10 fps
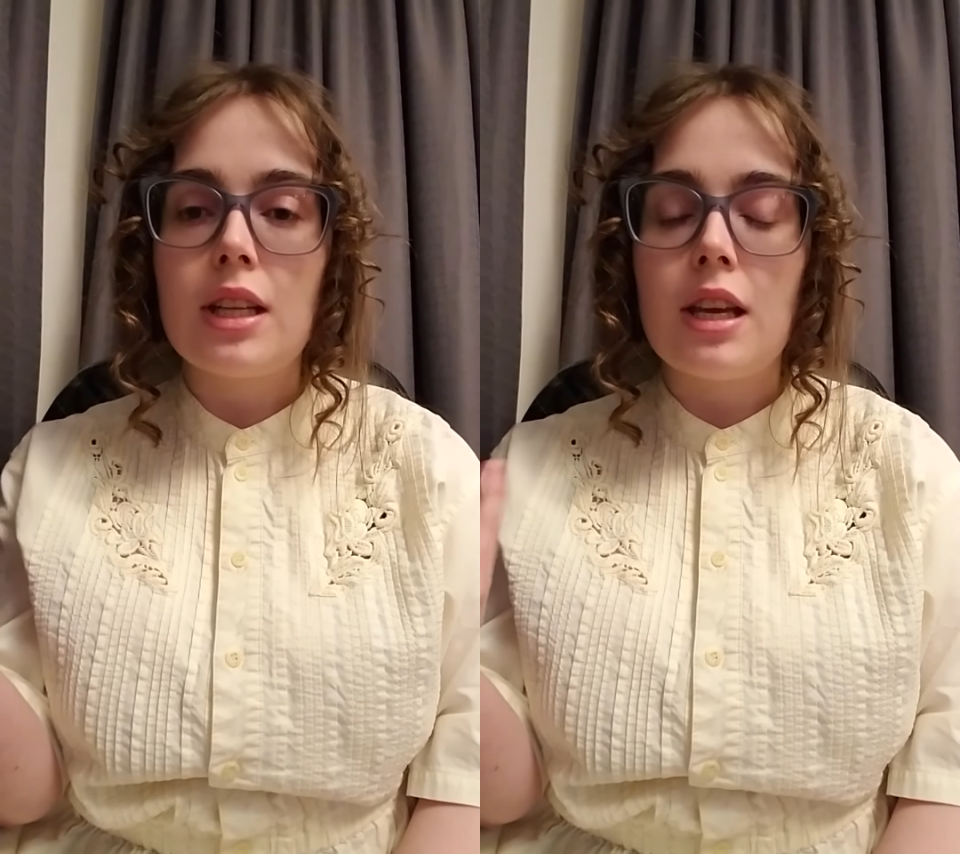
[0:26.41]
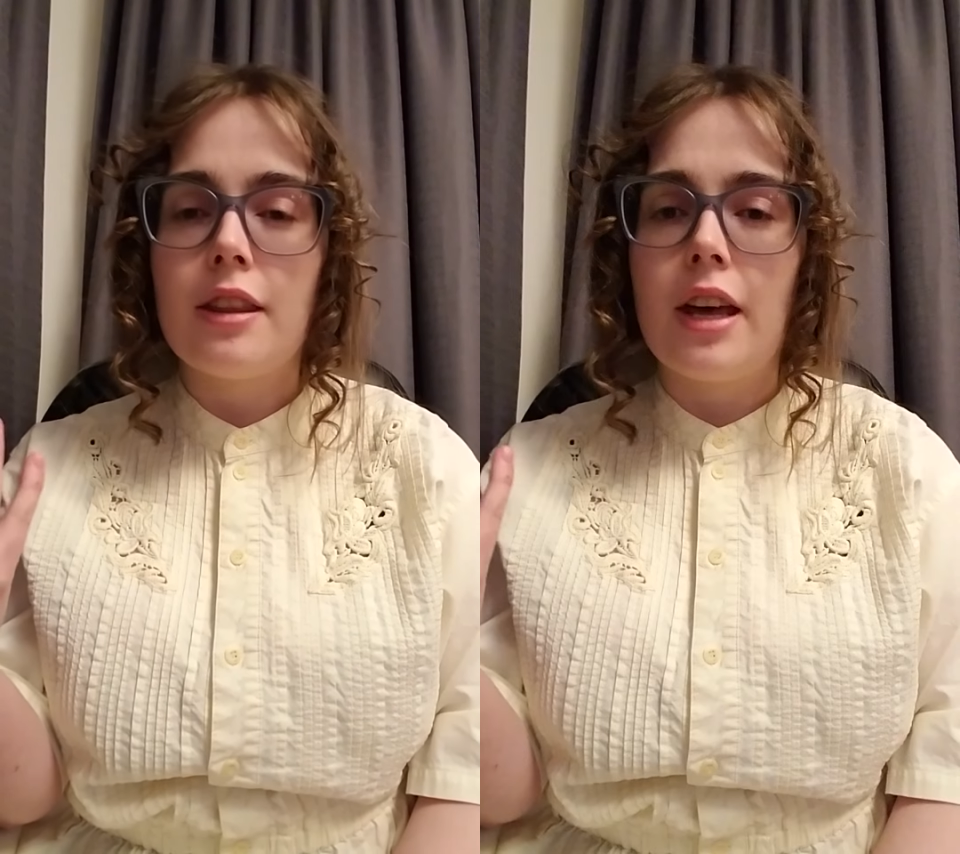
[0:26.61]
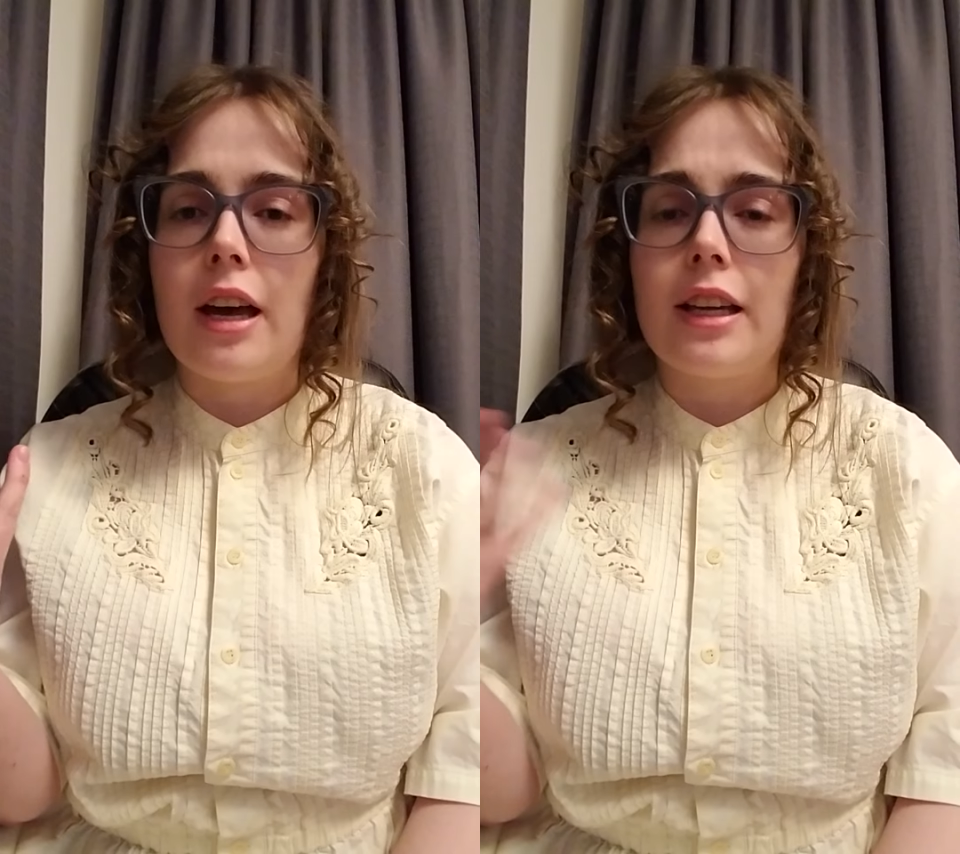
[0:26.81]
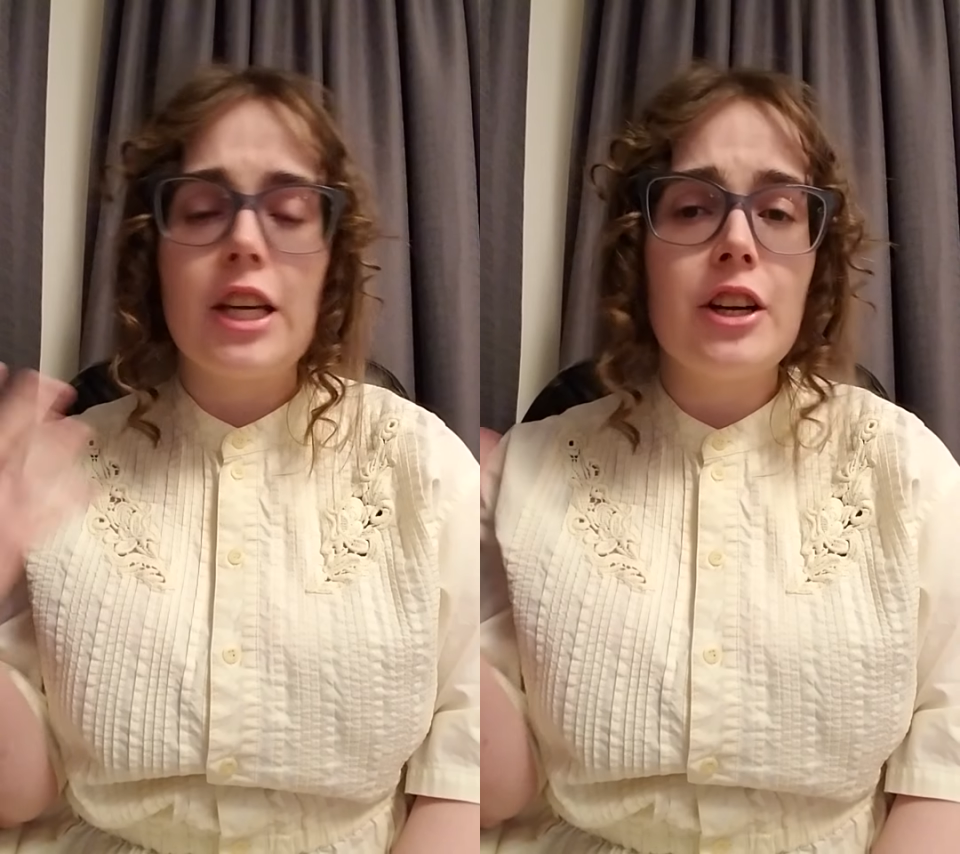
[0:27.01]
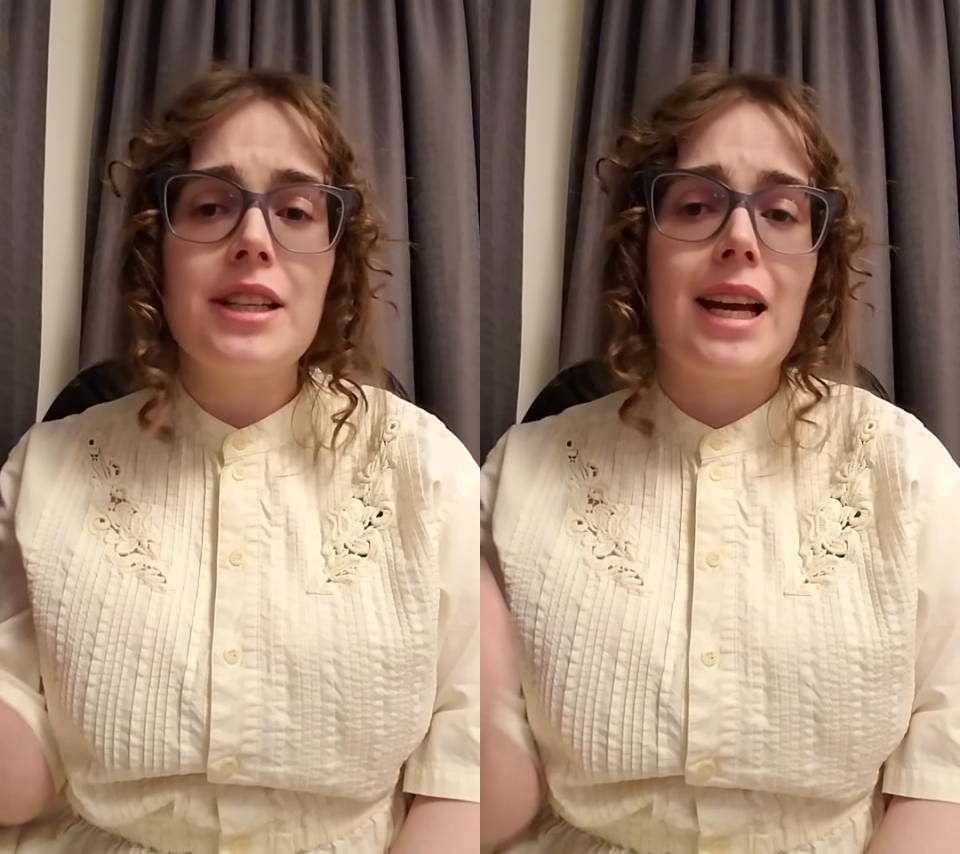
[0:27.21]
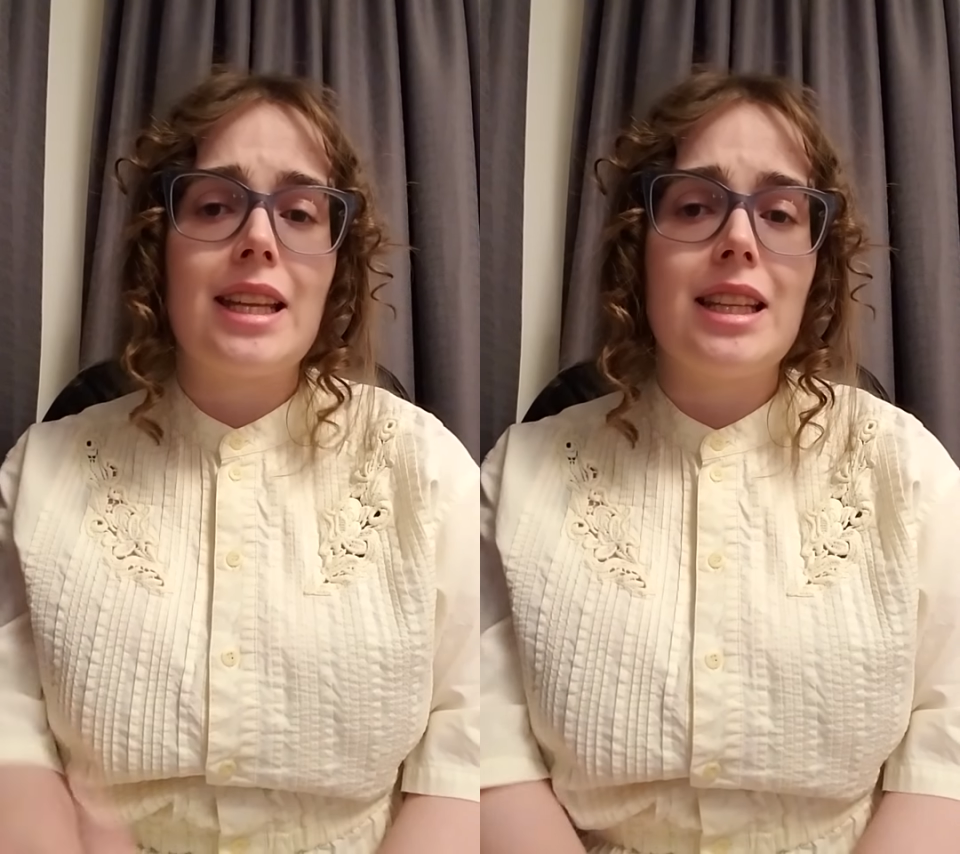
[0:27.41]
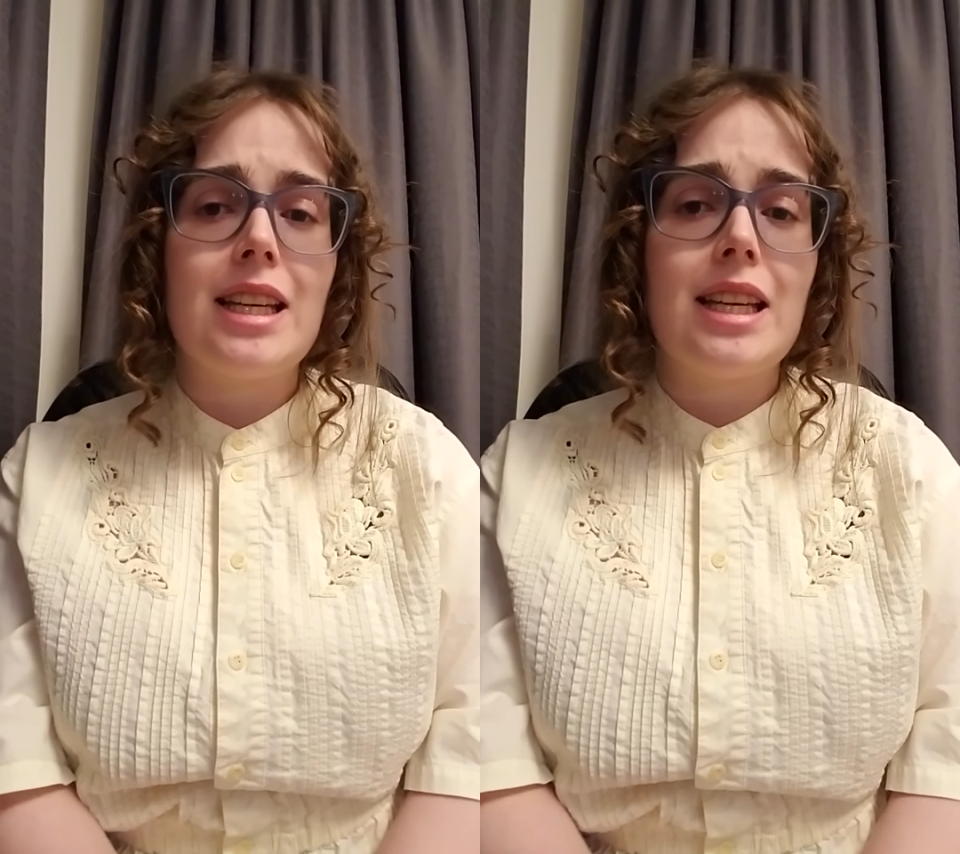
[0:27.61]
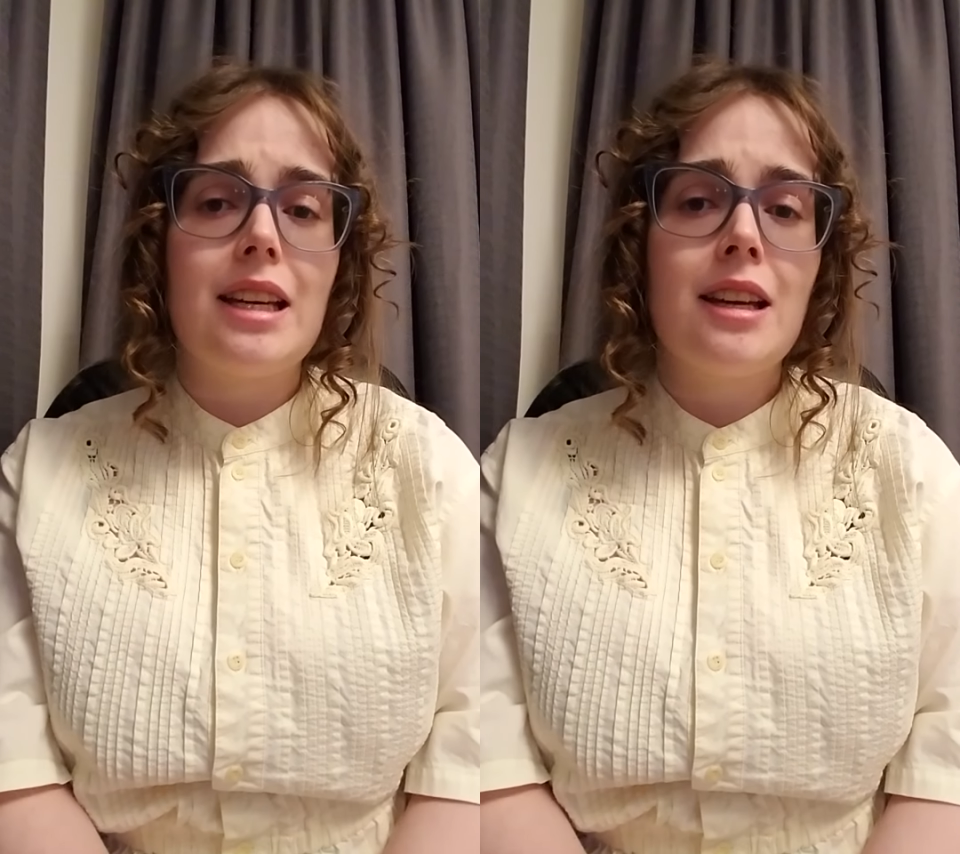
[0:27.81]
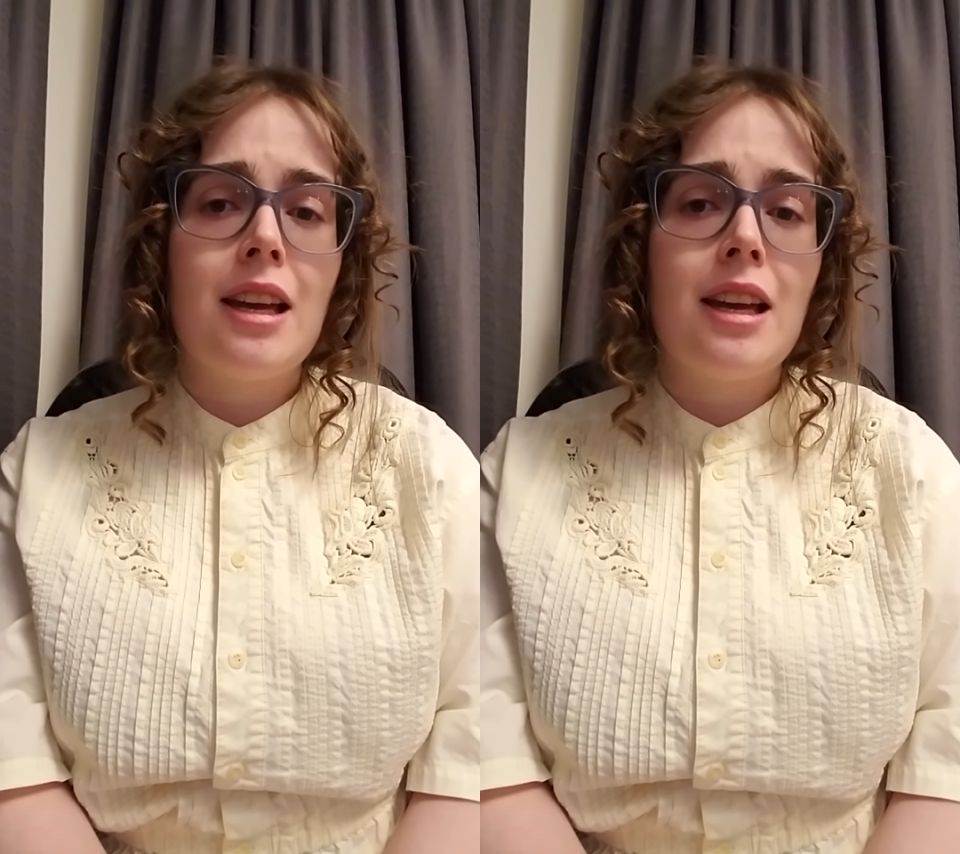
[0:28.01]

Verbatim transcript: the Keira Knightley